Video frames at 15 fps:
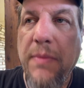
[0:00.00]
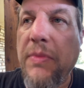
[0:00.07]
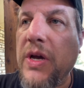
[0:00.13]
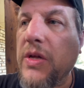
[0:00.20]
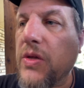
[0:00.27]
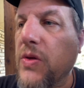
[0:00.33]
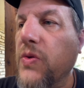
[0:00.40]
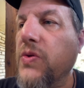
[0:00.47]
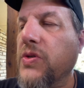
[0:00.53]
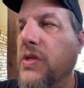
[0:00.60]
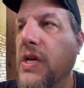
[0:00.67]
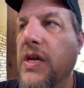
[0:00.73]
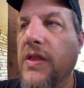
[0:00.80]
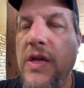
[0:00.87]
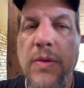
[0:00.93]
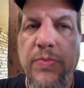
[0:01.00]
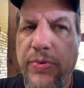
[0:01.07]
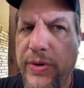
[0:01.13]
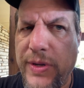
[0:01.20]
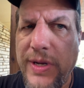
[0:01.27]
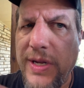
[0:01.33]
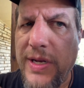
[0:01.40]
but usually they
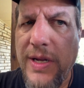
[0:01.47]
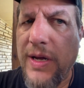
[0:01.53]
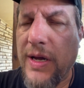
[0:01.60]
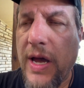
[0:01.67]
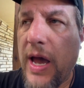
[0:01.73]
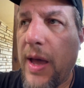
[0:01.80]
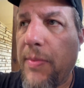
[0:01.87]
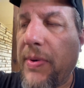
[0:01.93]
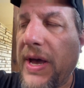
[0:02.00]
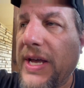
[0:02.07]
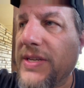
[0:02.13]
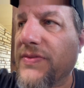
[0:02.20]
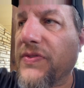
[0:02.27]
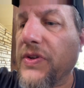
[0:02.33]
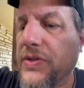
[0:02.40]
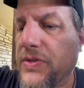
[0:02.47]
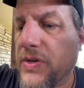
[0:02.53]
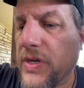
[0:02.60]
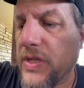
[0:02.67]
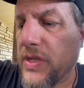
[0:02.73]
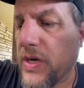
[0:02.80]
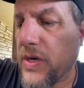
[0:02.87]
put in a high-pass
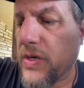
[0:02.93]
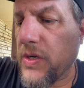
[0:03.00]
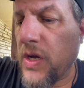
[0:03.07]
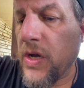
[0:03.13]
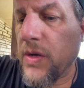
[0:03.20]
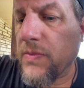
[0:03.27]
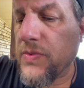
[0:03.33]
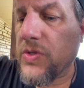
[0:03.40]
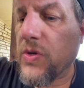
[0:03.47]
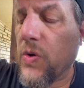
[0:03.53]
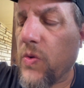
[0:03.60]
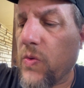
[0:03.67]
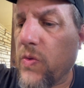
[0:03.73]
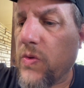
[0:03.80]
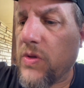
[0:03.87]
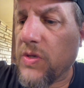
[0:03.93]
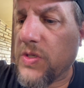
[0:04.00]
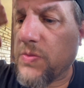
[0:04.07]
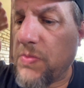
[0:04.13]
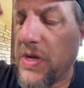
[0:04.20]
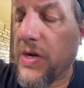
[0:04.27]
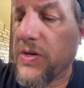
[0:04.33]
filter in there, so the
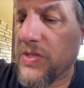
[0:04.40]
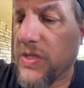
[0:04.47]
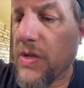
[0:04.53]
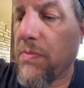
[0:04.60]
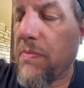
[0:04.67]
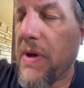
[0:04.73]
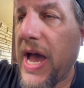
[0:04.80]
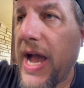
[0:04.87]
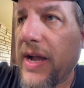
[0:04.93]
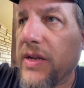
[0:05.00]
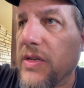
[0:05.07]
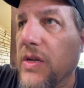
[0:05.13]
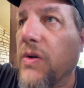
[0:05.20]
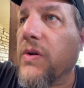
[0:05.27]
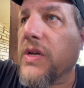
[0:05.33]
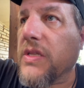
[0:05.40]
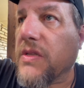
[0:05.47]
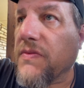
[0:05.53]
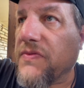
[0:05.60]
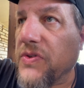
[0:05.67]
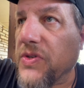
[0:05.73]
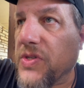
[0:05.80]
speakers in the back don't get
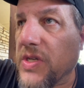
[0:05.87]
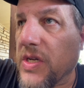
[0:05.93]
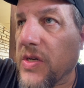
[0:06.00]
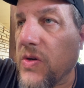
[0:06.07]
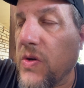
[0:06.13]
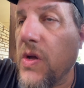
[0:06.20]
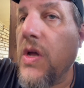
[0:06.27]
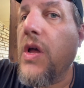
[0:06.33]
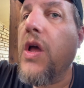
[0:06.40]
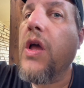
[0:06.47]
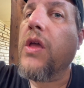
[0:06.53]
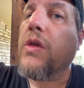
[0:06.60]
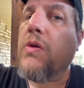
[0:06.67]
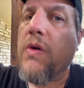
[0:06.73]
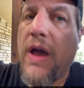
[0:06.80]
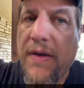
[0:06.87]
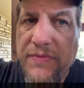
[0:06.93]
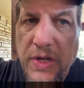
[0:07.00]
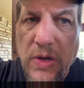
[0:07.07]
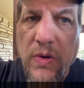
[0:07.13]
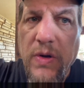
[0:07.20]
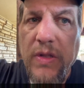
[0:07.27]
the full signal. You have
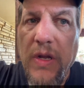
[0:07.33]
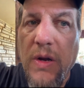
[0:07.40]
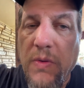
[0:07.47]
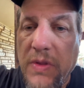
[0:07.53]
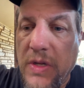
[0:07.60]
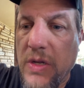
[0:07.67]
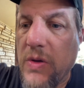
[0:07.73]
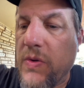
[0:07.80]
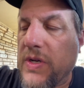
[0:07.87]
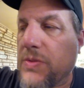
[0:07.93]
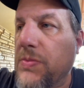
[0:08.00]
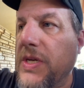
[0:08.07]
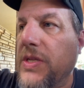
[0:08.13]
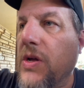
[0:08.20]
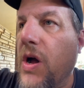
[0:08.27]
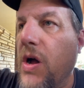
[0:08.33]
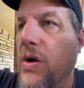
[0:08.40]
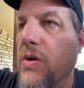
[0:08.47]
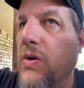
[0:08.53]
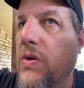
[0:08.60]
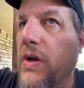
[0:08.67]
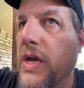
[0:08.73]
to go in there with a USB
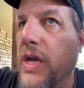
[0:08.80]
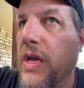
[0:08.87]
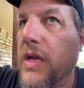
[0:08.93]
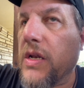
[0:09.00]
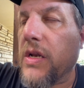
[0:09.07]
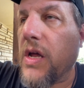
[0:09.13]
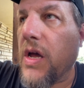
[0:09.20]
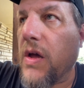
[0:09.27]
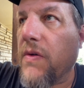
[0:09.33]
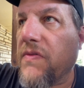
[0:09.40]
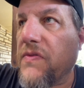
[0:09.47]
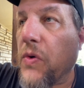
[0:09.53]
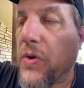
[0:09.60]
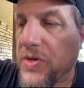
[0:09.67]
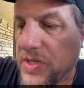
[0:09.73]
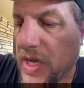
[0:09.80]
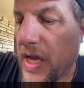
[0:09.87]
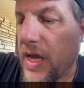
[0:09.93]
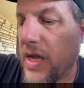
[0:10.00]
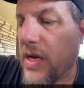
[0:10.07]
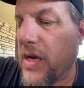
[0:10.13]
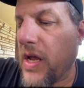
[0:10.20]
dongle and
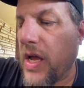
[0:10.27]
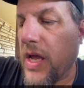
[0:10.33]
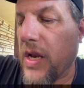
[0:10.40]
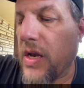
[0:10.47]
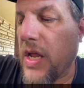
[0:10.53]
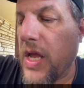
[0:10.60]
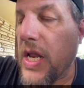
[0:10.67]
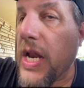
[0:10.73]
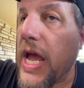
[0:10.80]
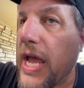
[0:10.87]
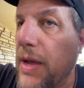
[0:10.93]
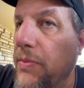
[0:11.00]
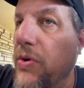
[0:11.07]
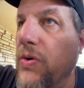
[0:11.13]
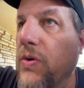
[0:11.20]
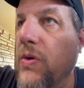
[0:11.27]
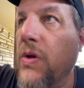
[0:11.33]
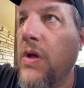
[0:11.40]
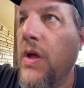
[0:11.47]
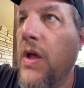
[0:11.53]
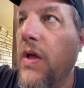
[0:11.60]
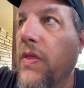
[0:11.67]
forescan and enable
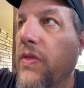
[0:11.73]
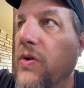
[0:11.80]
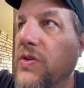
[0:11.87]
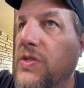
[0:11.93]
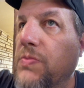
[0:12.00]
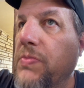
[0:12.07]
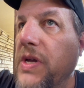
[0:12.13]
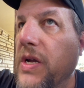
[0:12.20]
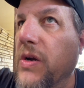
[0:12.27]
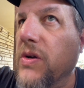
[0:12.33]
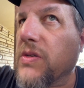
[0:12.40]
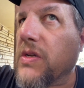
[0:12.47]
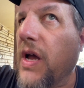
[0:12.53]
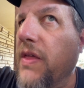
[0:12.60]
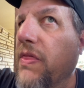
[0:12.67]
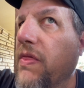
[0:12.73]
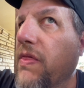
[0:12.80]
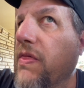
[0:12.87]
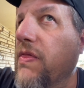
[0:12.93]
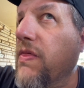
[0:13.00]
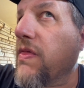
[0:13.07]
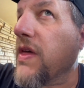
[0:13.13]
those speakers. I
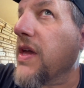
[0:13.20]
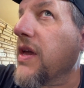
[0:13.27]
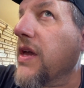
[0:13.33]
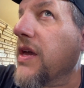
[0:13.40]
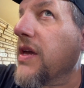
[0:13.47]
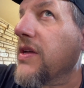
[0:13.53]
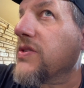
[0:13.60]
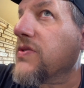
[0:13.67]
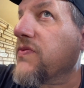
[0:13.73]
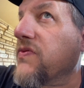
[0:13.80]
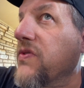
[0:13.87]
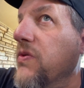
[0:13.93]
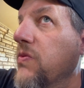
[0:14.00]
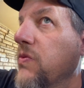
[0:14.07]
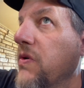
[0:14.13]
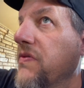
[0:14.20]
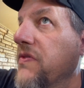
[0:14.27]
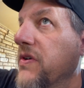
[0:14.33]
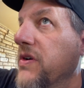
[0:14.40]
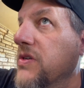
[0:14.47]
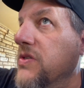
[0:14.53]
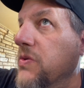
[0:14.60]
think it's for
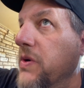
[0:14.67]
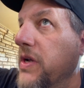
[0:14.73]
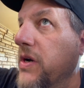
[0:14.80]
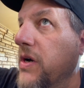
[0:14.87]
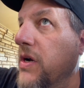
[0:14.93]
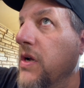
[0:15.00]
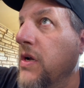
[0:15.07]
woofer and tweeter.